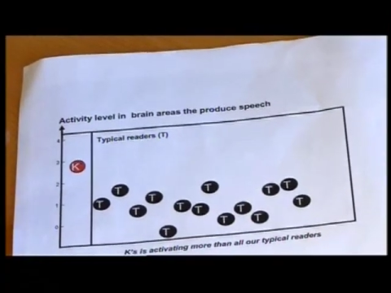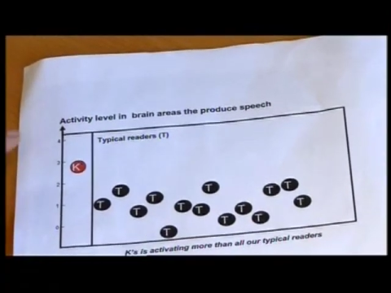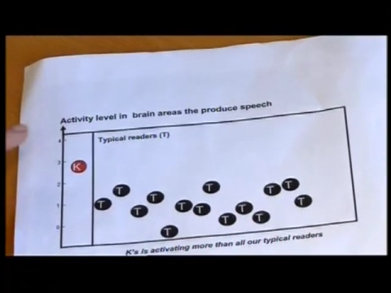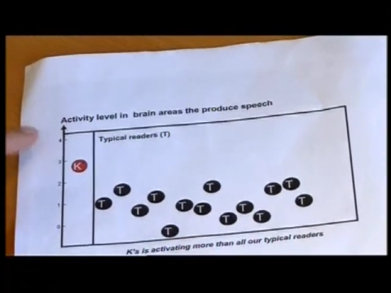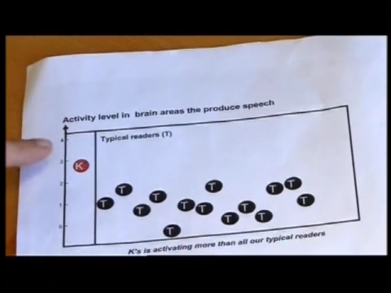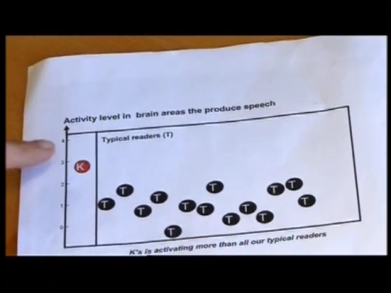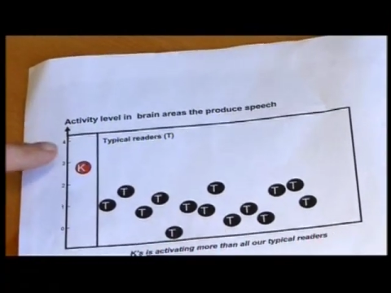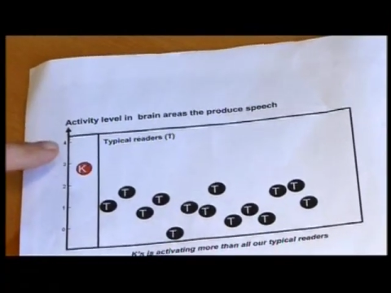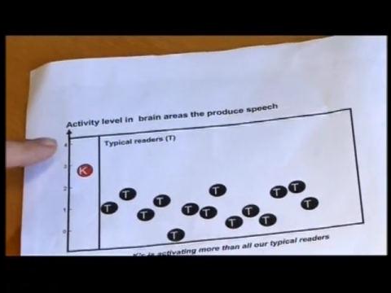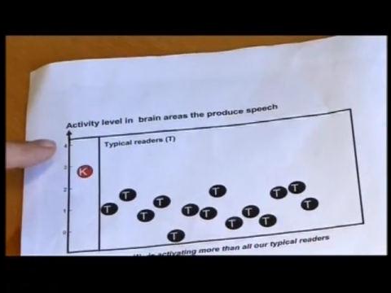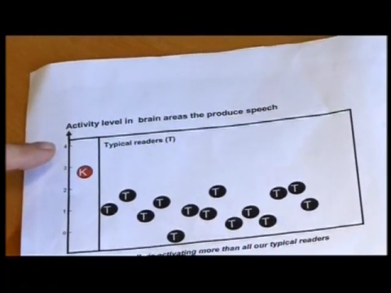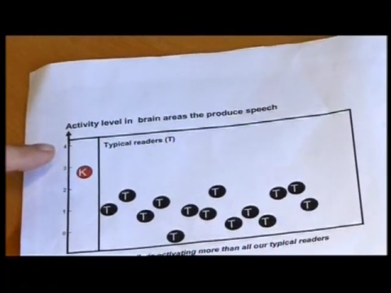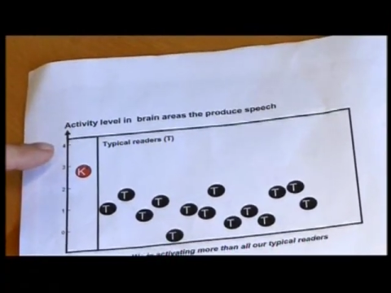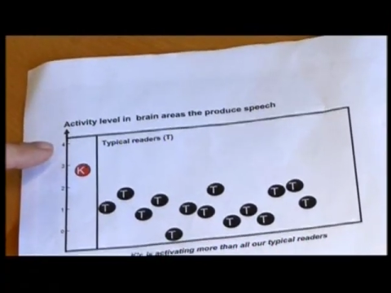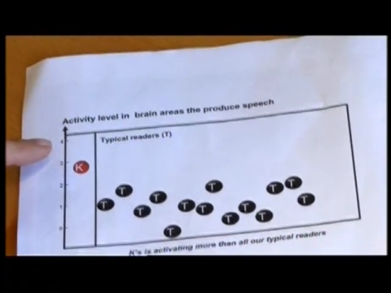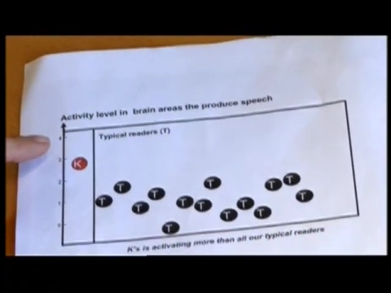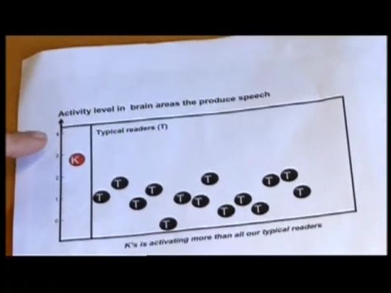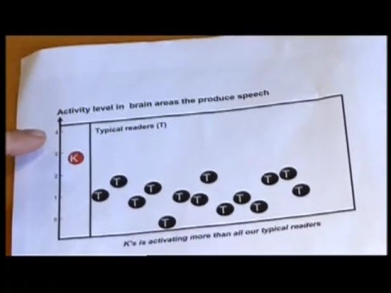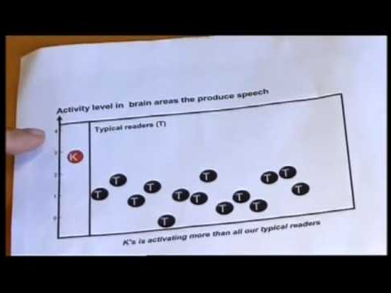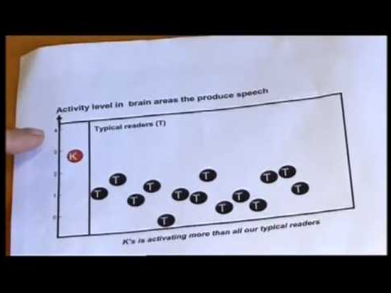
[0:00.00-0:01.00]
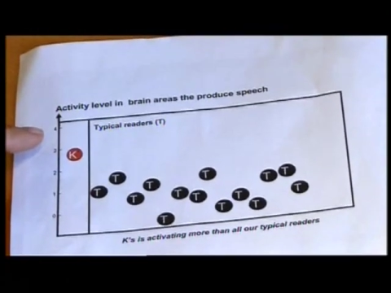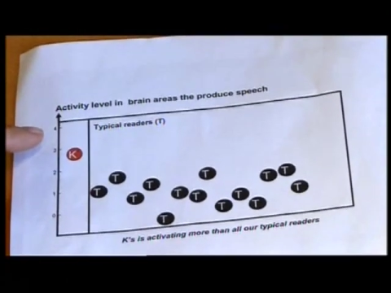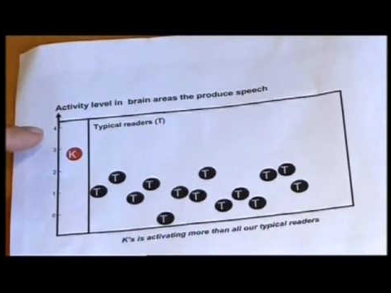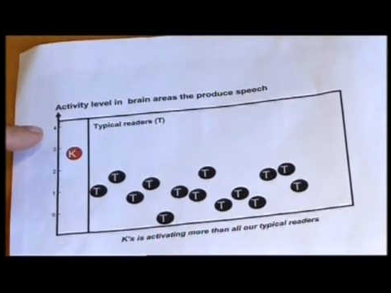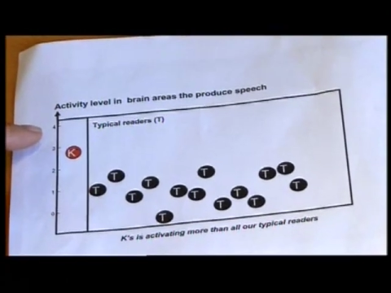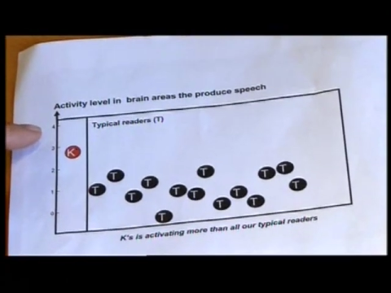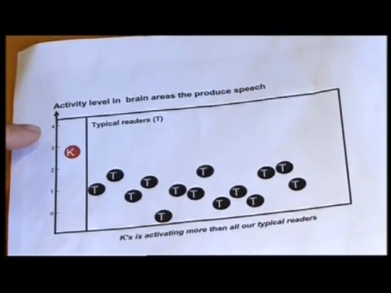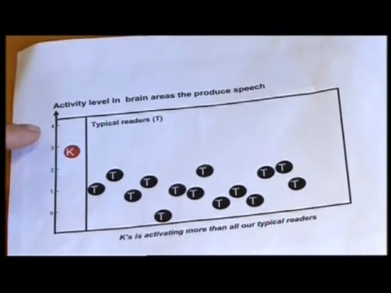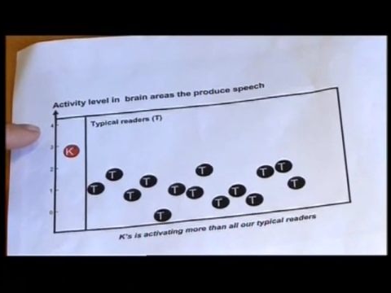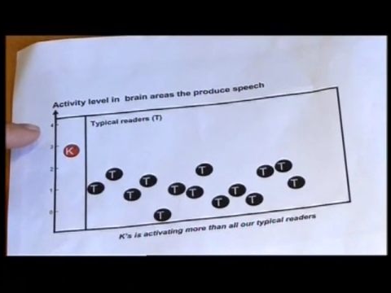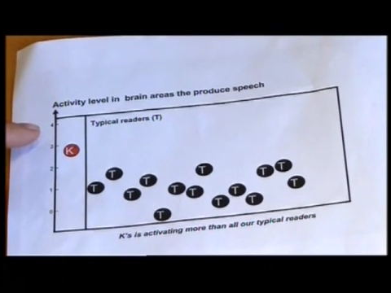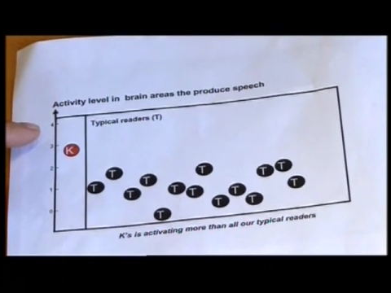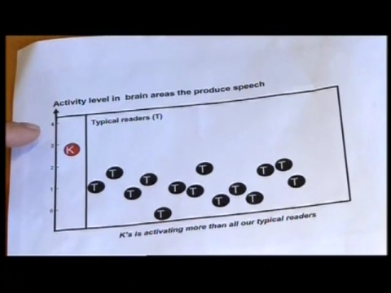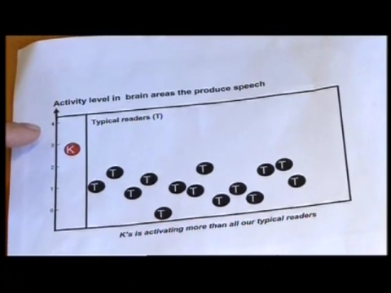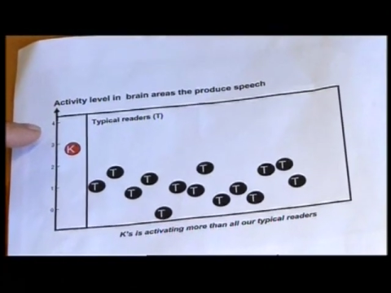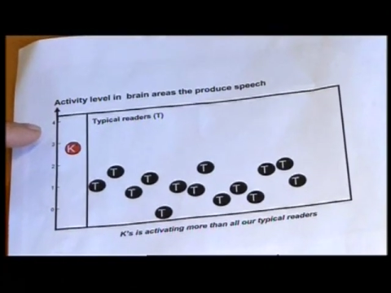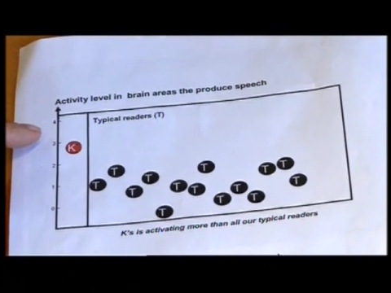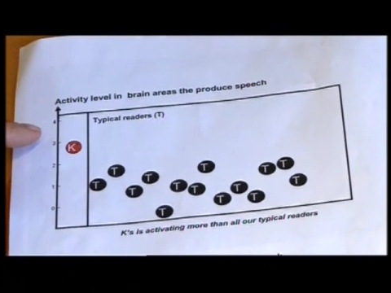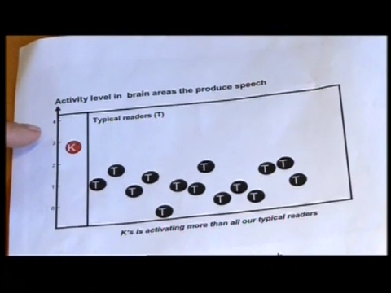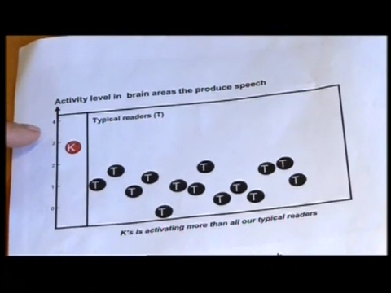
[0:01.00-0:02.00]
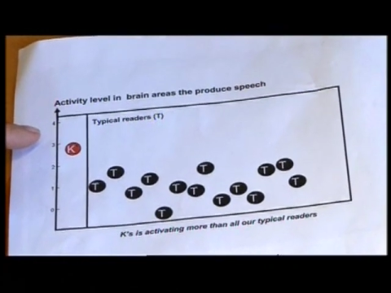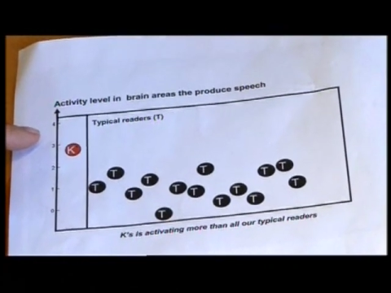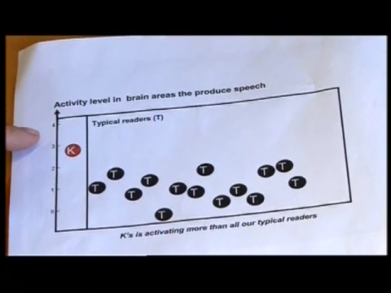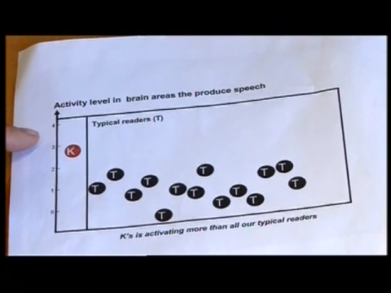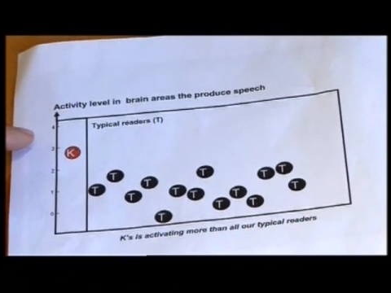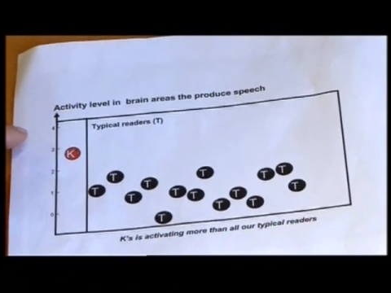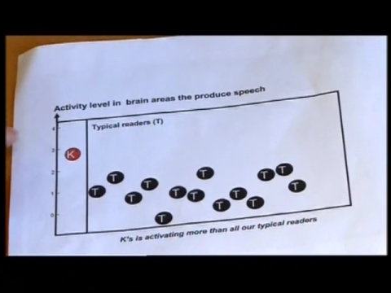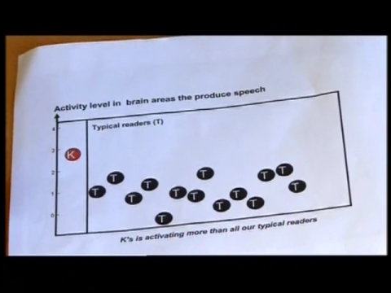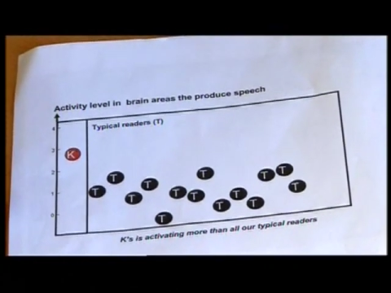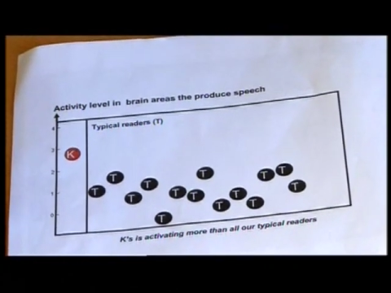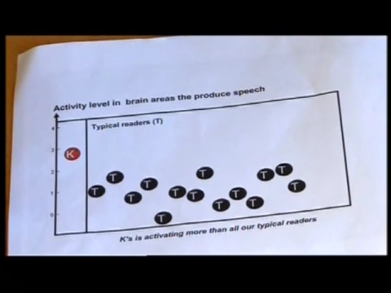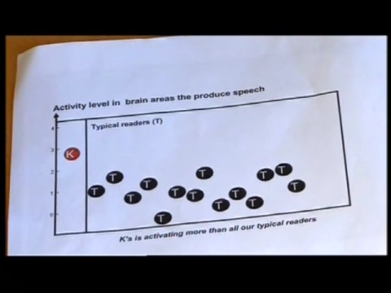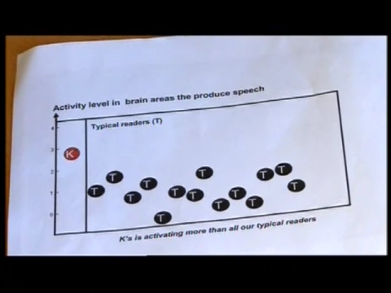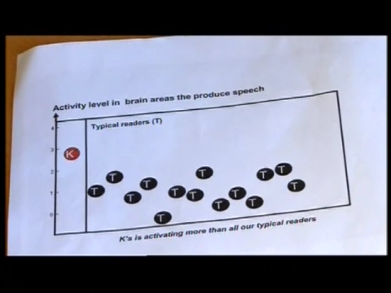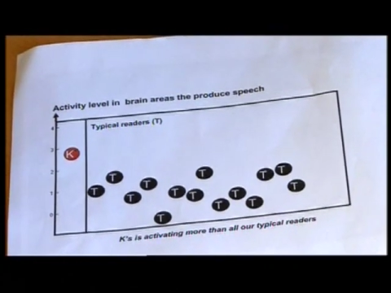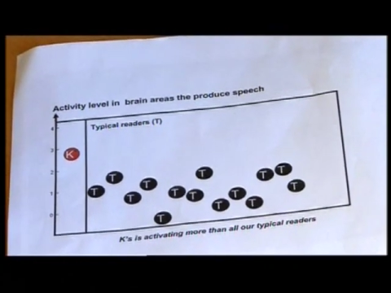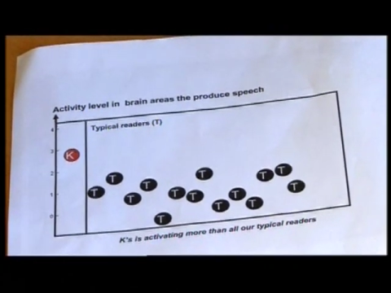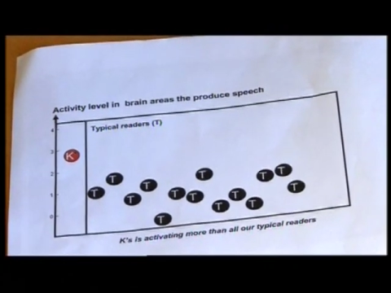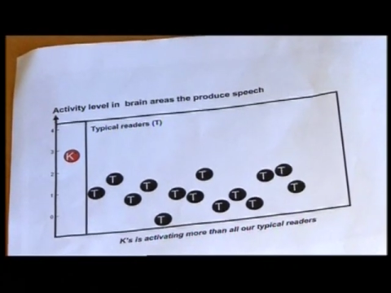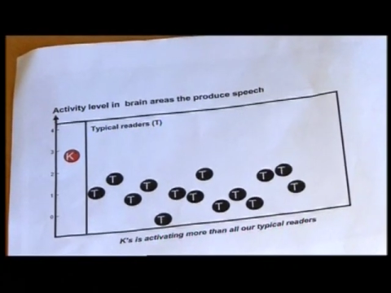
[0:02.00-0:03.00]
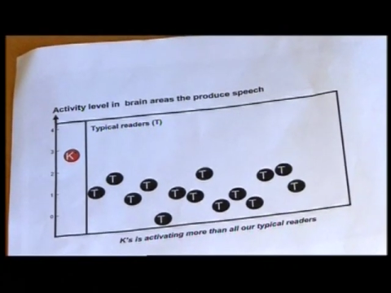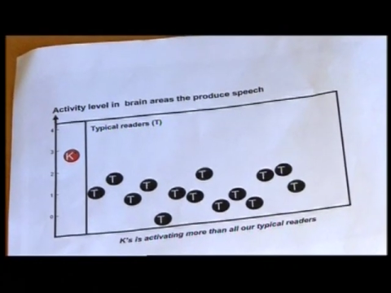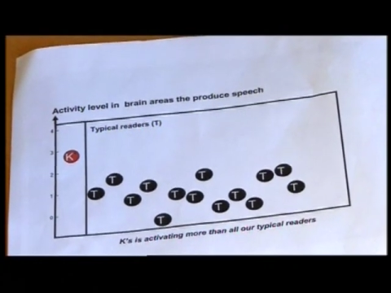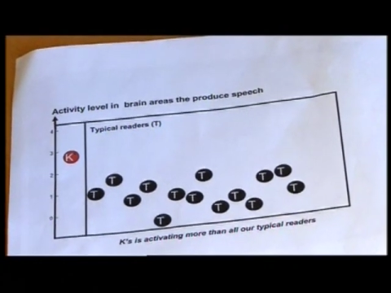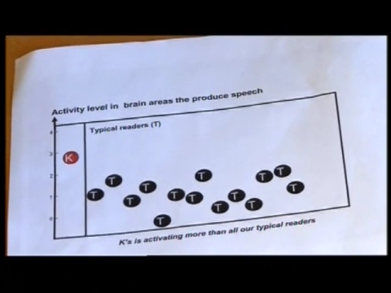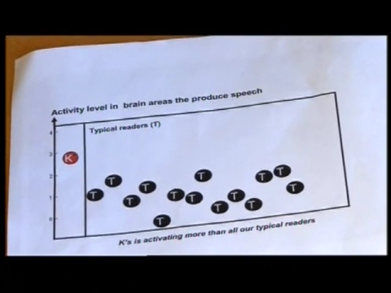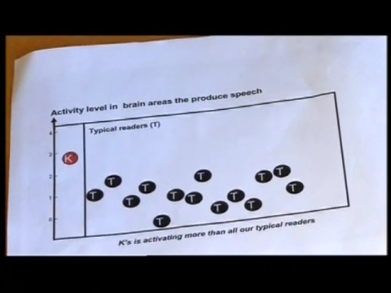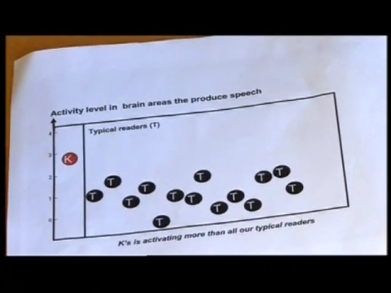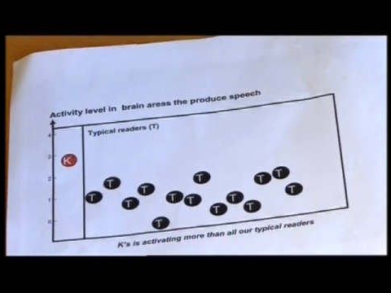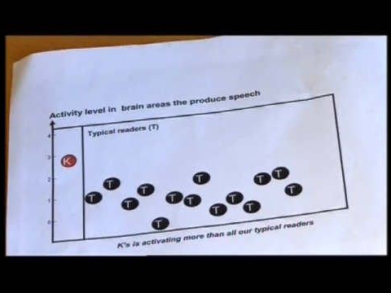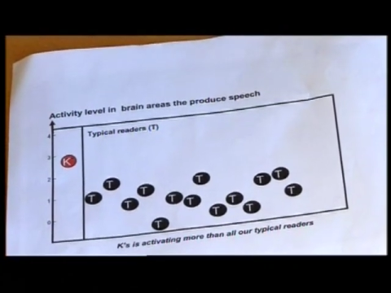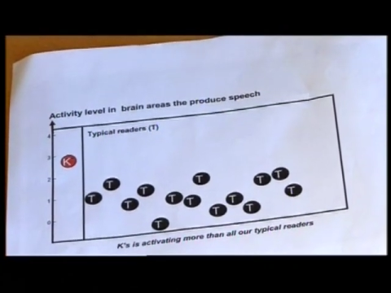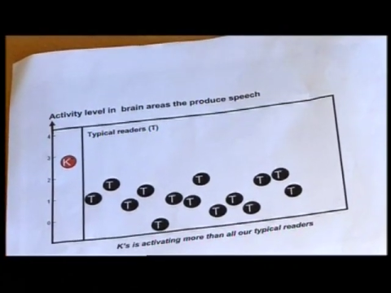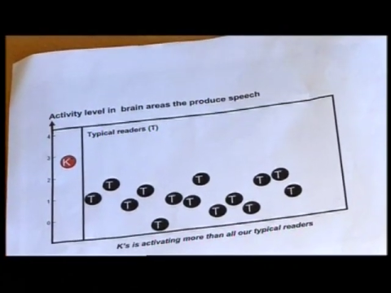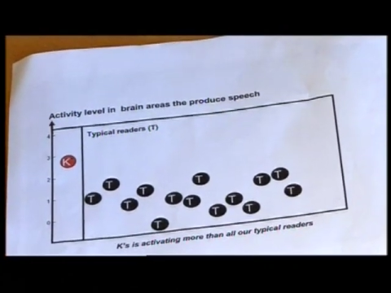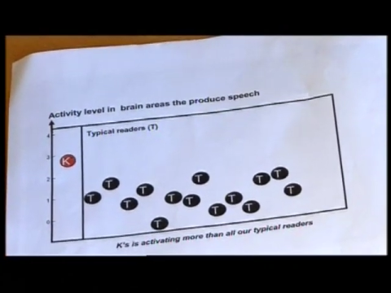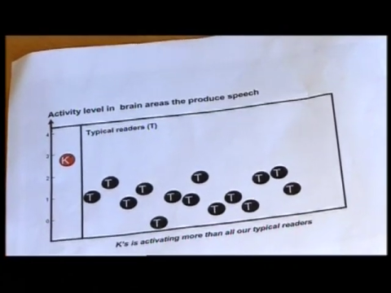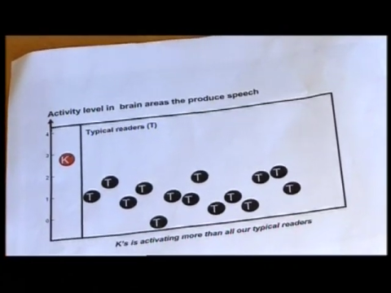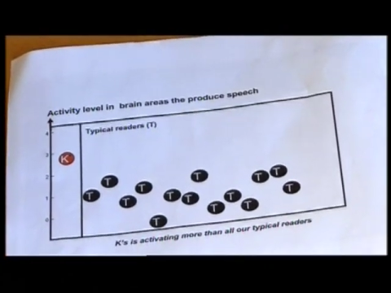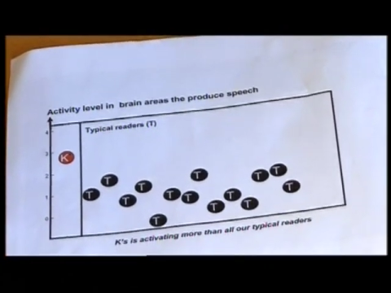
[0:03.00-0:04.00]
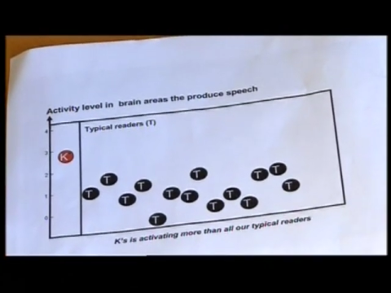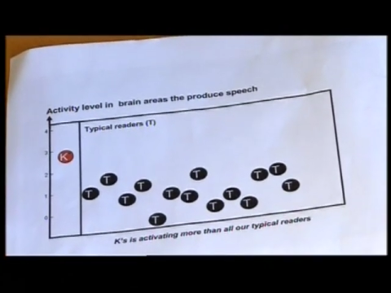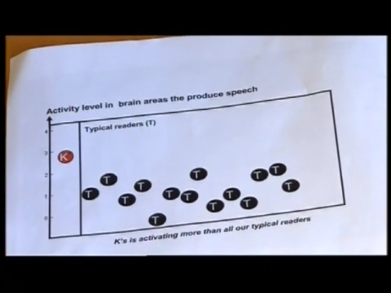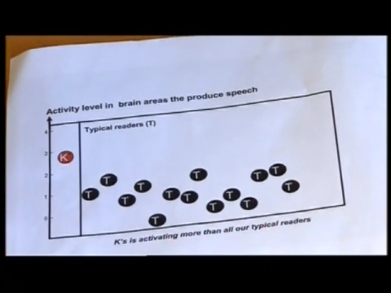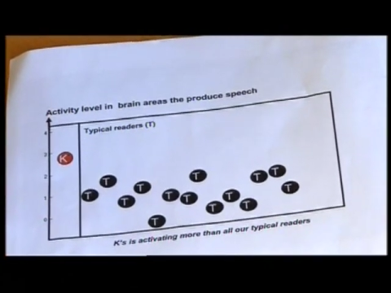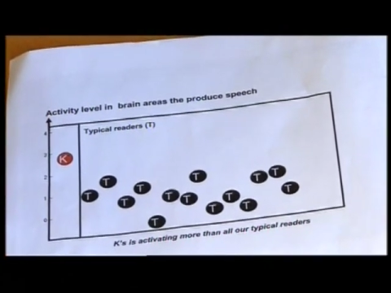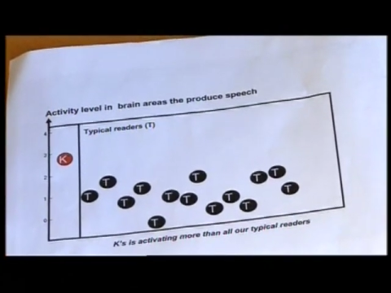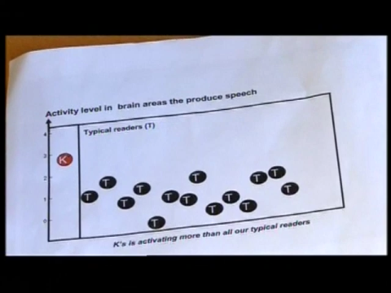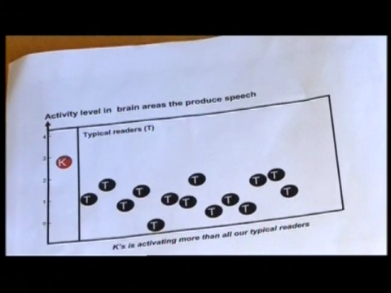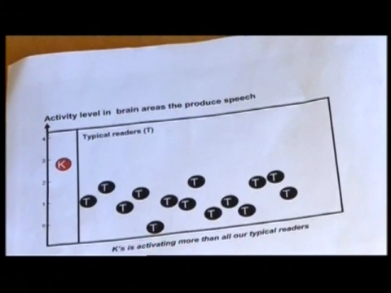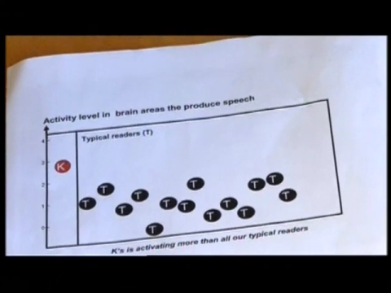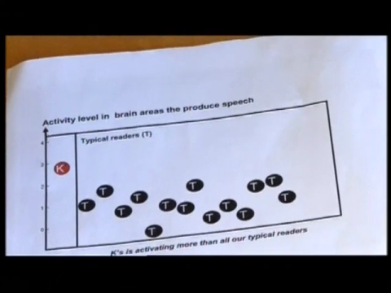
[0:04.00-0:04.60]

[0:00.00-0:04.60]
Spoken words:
No face is visible, so there are no lips to read.